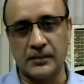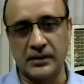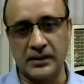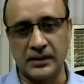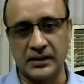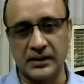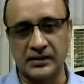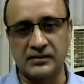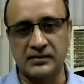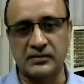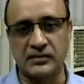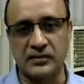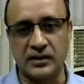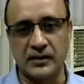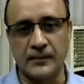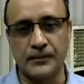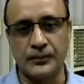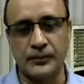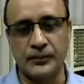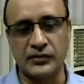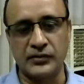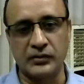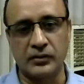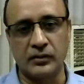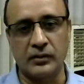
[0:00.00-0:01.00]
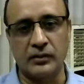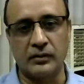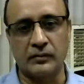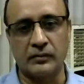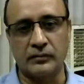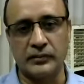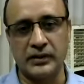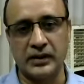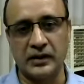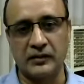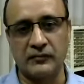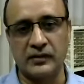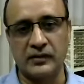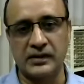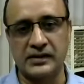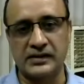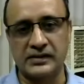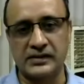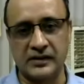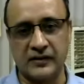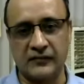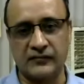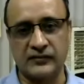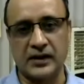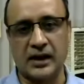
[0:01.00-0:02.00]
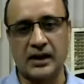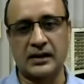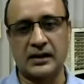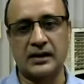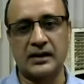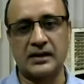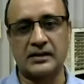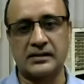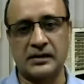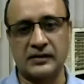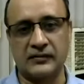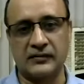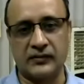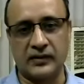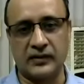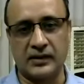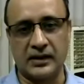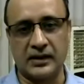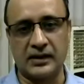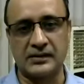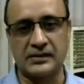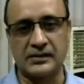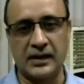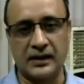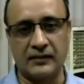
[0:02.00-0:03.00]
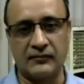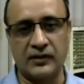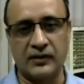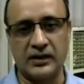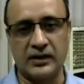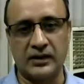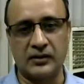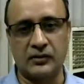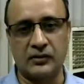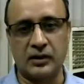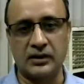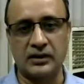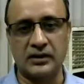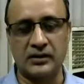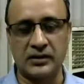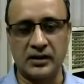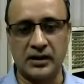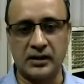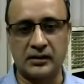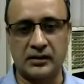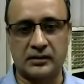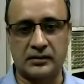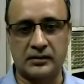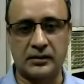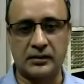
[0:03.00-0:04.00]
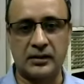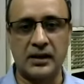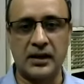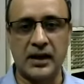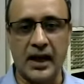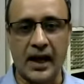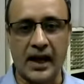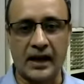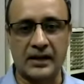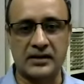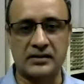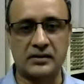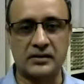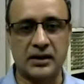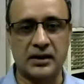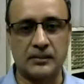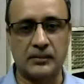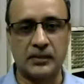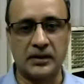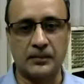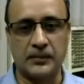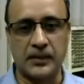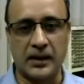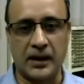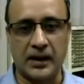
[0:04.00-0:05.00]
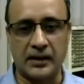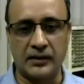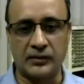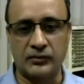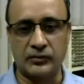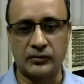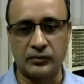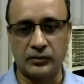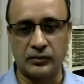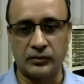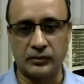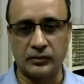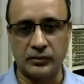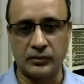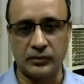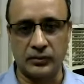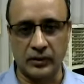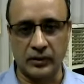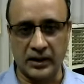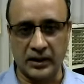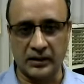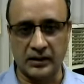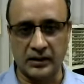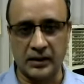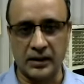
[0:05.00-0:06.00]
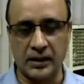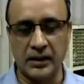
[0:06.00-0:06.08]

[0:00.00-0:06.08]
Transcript: Ministry, so there were stiff targets set for us and very concrete actionable plan to do it.